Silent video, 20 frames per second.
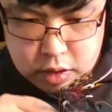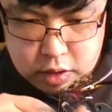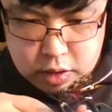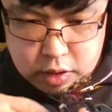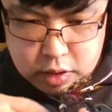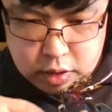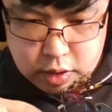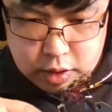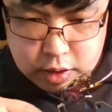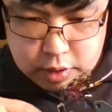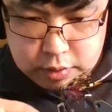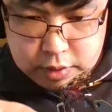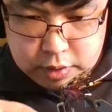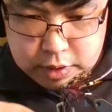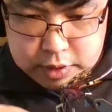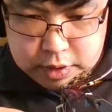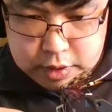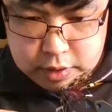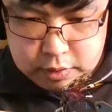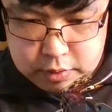No, I don't
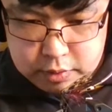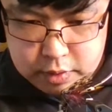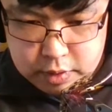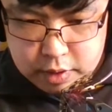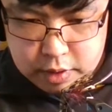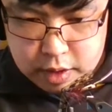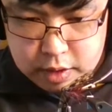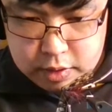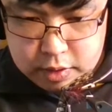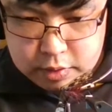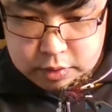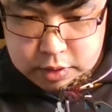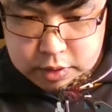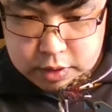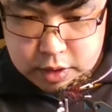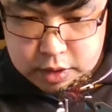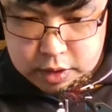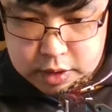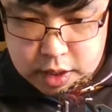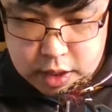think so. Okay, I'm just
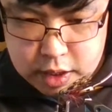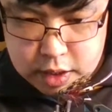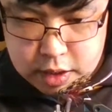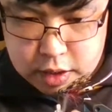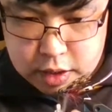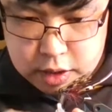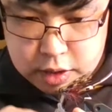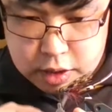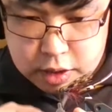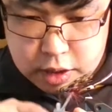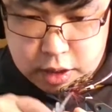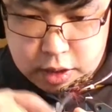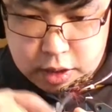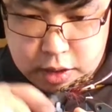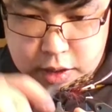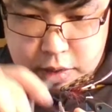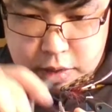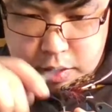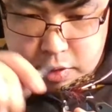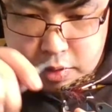gonna tie it in
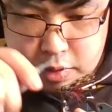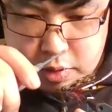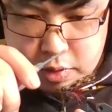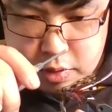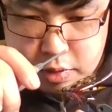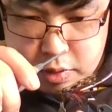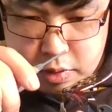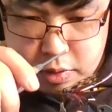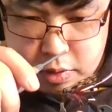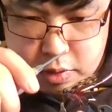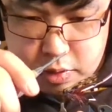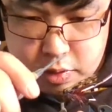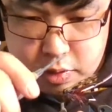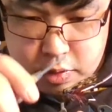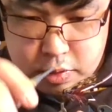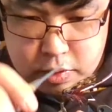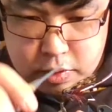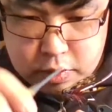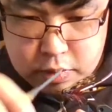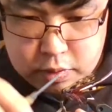underneath.
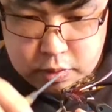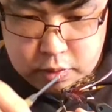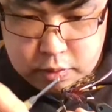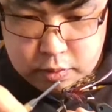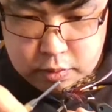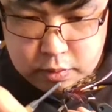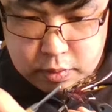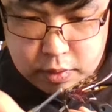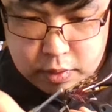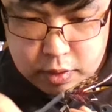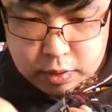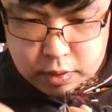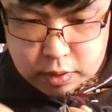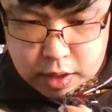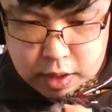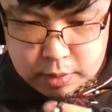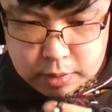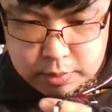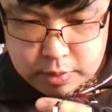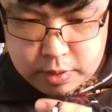One
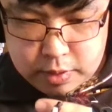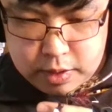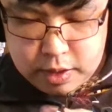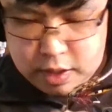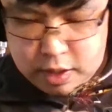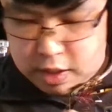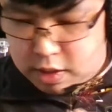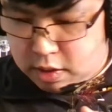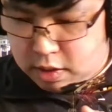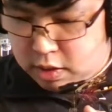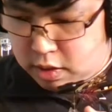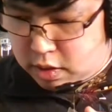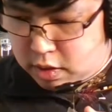wrap there.